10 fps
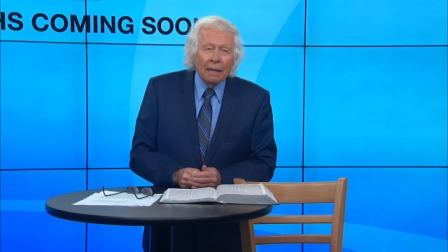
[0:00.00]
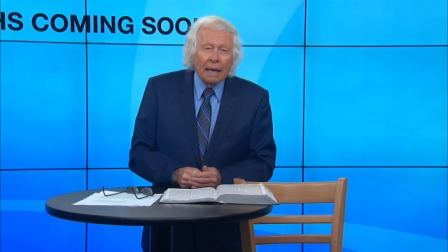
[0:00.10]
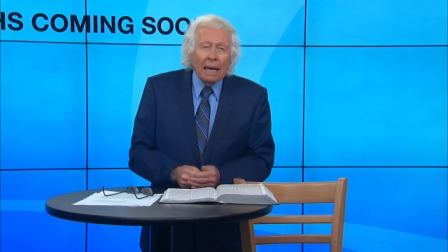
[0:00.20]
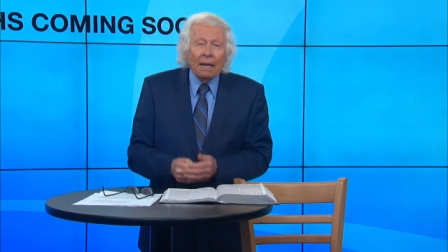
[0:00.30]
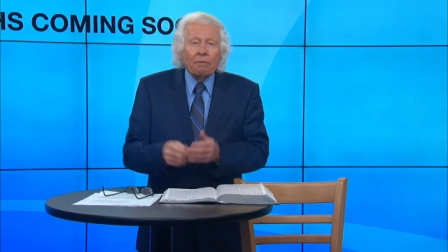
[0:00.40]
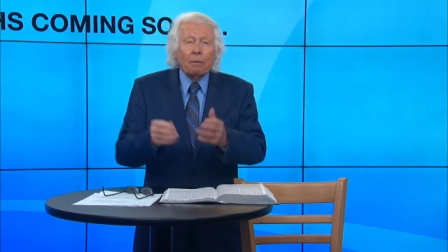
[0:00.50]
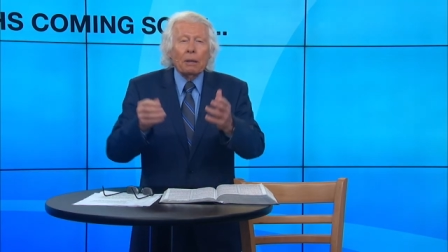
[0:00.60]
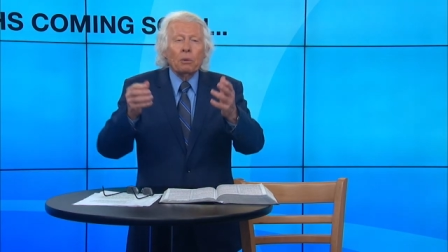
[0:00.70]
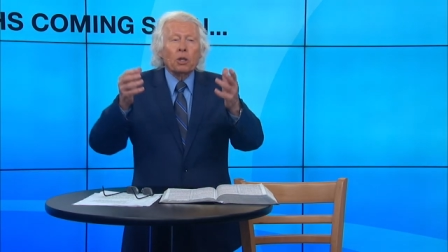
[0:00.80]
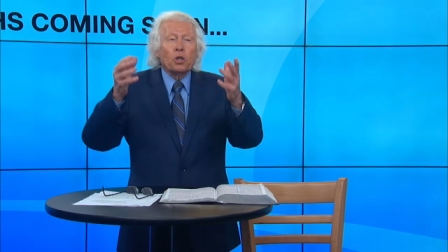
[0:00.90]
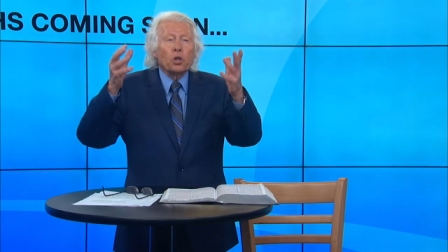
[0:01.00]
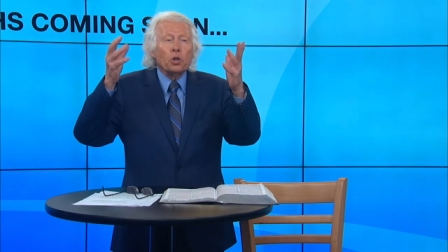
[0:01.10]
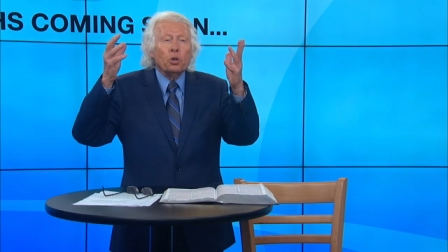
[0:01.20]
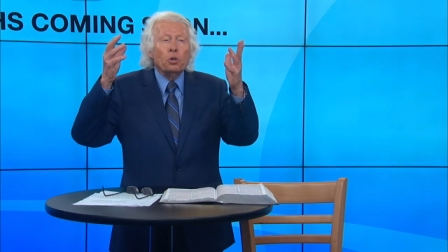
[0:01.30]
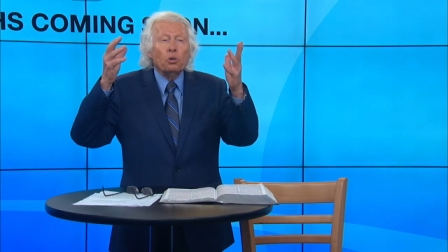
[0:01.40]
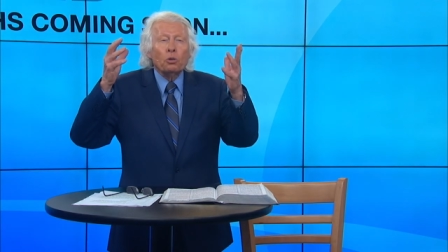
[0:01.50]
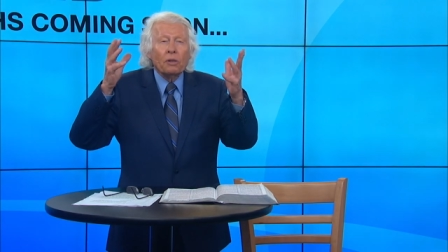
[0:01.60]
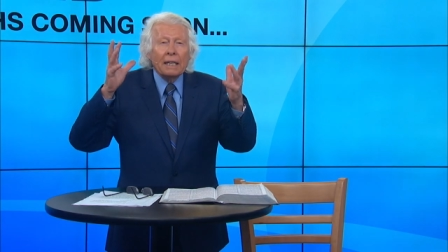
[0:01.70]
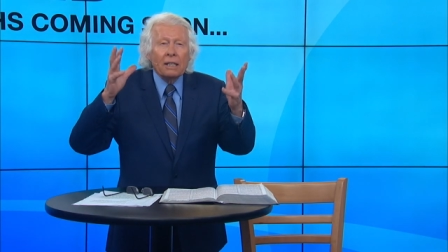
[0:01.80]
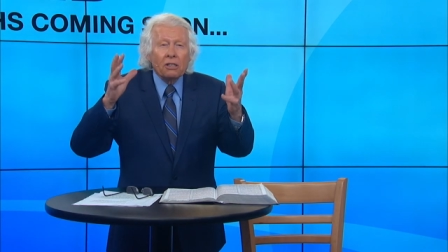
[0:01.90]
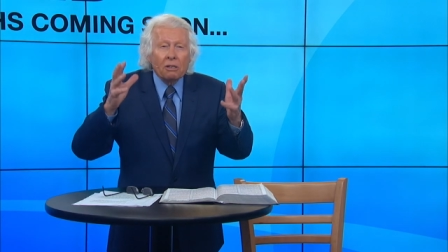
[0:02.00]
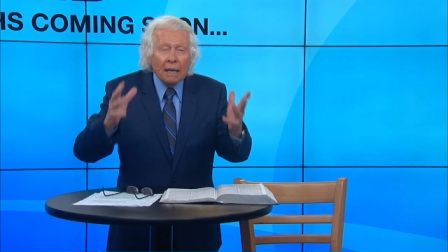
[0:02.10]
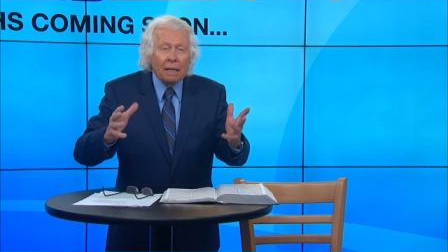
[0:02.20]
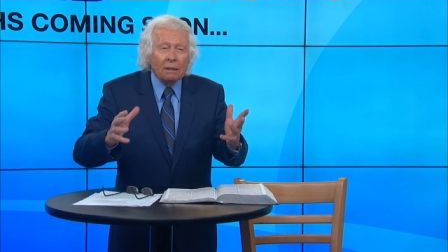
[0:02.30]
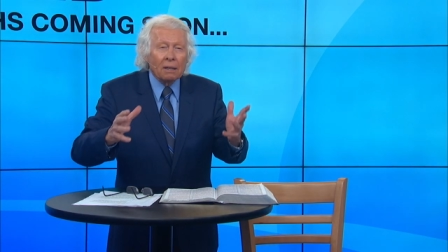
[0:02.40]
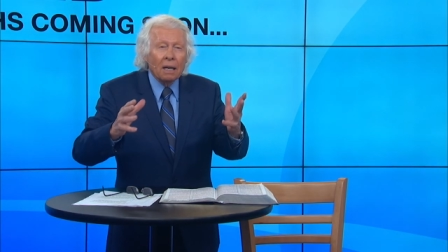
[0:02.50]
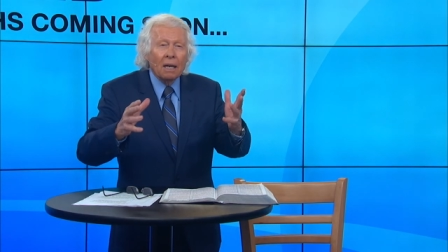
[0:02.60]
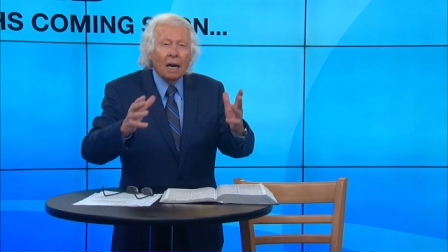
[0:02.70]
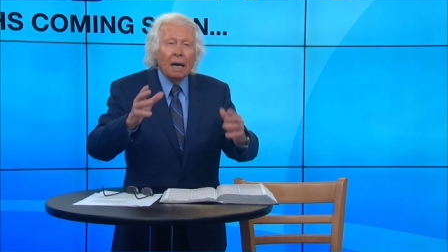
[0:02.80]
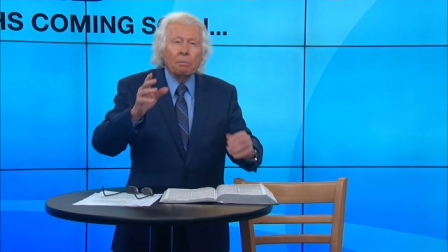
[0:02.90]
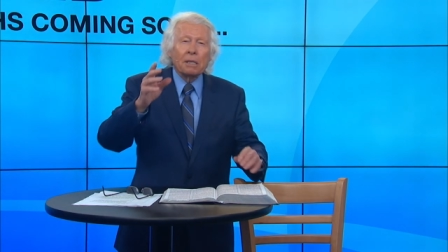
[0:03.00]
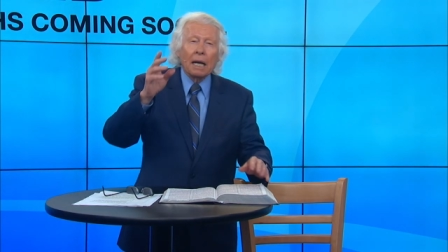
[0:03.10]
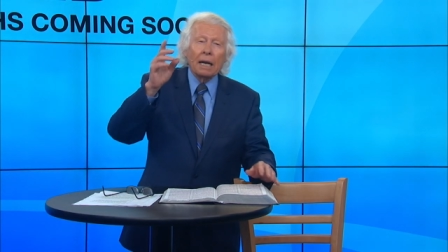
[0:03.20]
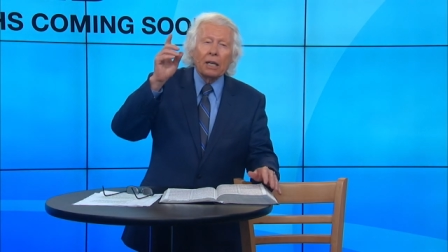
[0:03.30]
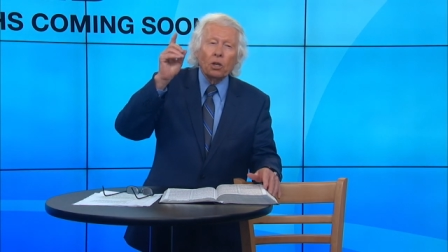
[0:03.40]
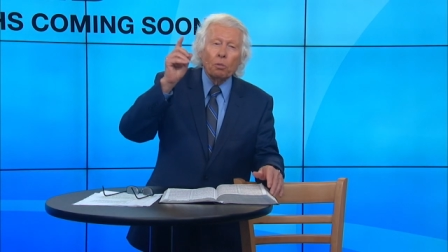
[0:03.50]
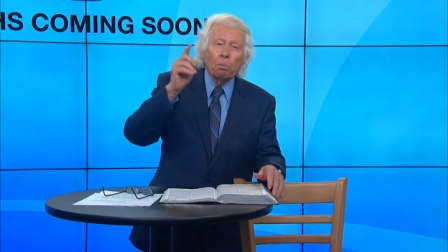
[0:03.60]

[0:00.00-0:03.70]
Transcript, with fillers: And if we will do these things, I'm telling you,